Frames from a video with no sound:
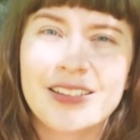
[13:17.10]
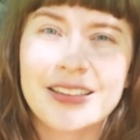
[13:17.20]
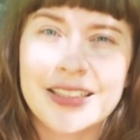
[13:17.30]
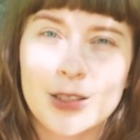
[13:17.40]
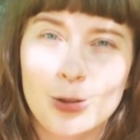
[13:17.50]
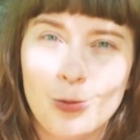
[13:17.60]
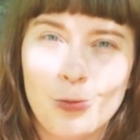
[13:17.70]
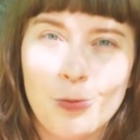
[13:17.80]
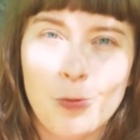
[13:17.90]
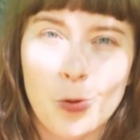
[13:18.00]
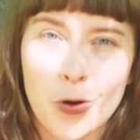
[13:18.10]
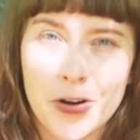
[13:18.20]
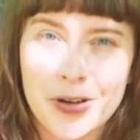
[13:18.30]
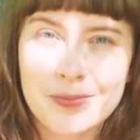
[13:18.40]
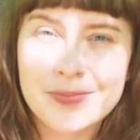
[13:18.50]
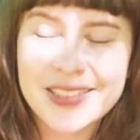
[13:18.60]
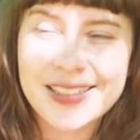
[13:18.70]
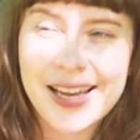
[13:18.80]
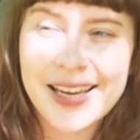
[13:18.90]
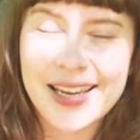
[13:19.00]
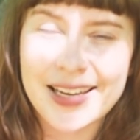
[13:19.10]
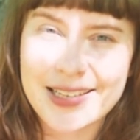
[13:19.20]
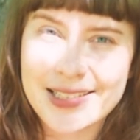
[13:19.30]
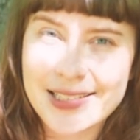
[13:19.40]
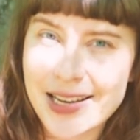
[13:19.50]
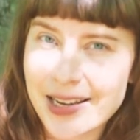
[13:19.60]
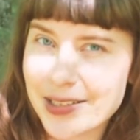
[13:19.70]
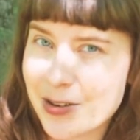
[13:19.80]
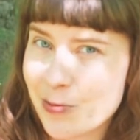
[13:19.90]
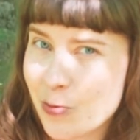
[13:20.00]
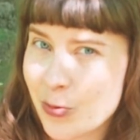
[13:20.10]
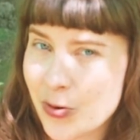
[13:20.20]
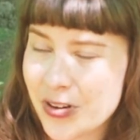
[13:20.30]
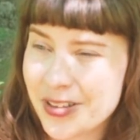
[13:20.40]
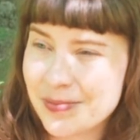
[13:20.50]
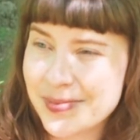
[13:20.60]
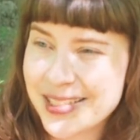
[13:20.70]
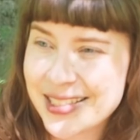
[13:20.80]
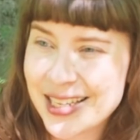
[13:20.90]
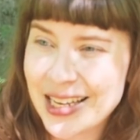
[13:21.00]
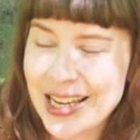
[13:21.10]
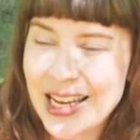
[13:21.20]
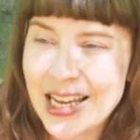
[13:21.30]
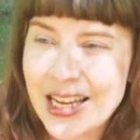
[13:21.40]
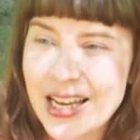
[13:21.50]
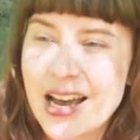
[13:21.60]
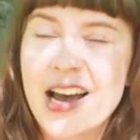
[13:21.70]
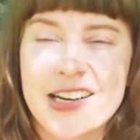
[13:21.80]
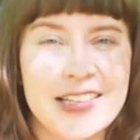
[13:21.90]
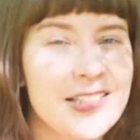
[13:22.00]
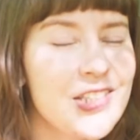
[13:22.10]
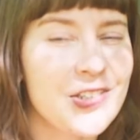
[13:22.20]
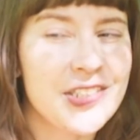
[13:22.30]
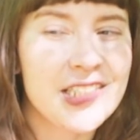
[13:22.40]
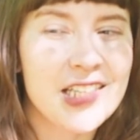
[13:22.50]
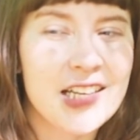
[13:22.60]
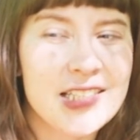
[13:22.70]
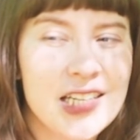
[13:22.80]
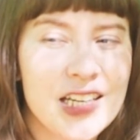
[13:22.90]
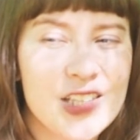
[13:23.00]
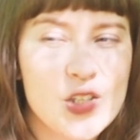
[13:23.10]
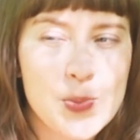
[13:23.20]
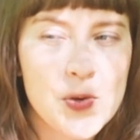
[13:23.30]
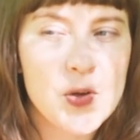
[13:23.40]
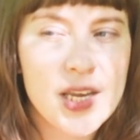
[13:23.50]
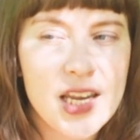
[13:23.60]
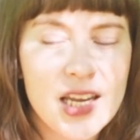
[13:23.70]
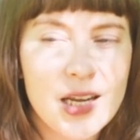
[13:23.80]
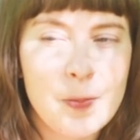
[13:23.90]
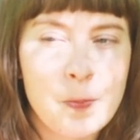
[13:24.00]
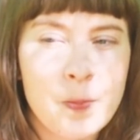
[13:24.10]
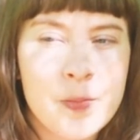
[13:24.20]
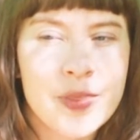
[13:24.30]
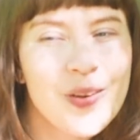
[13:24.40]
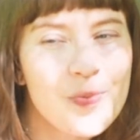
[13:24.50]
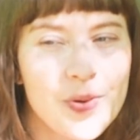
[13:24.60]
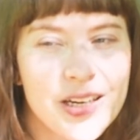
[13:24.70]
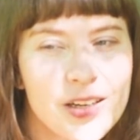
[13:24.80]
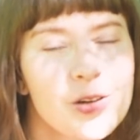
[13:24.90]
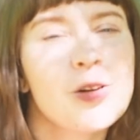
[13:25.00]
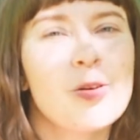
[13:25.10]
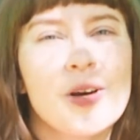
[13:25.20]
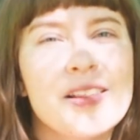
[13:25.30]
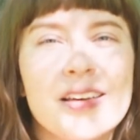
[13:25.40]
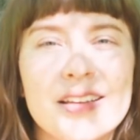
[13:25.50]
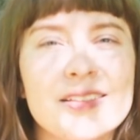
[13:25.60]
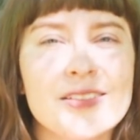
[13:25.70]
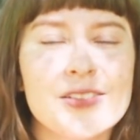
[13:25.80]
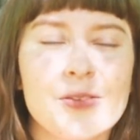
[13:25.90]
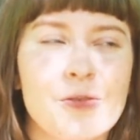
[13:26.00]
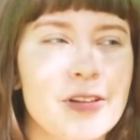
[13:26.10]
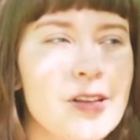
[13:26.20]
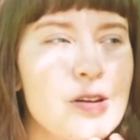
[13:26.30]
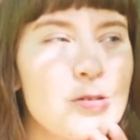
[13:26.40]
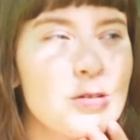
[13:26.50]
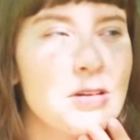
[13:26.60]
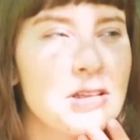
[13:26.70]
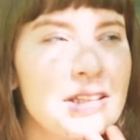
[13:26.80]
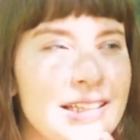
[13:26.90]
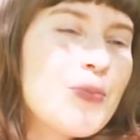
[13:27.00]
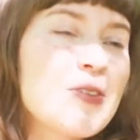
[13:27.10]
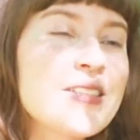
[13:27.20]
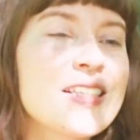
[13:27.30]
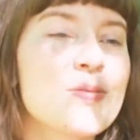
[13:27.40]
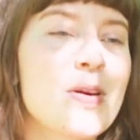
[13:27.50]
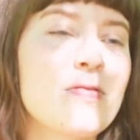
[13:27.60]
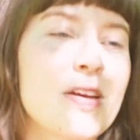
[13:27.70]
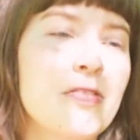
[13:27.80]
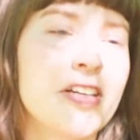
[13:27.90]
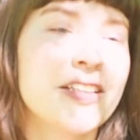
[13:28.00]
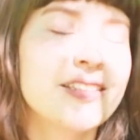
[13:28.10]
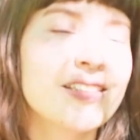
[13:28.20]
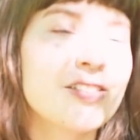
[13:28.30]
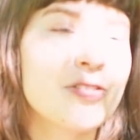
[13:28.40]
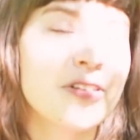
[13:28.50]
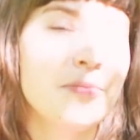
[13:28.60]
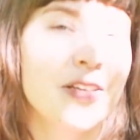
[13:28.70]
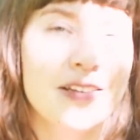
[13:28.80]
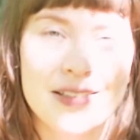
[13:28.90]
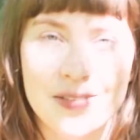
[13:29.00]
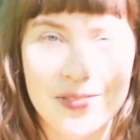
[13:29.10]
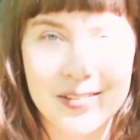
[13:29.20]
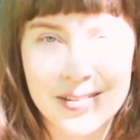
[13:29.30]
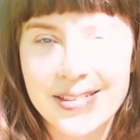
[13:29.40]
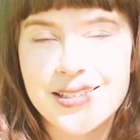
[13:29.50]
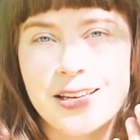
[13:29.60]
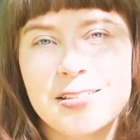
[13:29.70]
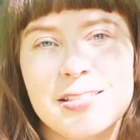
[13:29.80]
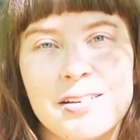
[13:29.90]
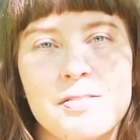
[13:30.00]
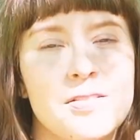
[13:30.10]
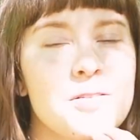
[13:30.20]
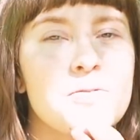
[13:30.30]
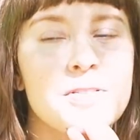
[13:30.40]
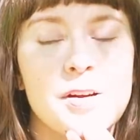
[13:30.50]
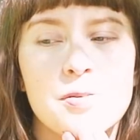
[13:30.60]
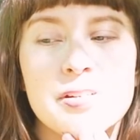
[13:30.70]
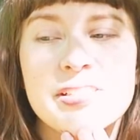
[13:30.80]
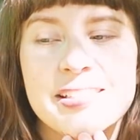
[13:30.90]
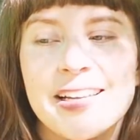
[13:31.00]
little worms, like insect worms, and it's so disgusting and spooky. But I don't know, I think it's also really cool. Mostly it's my favorite tree because of the scent of the flowers,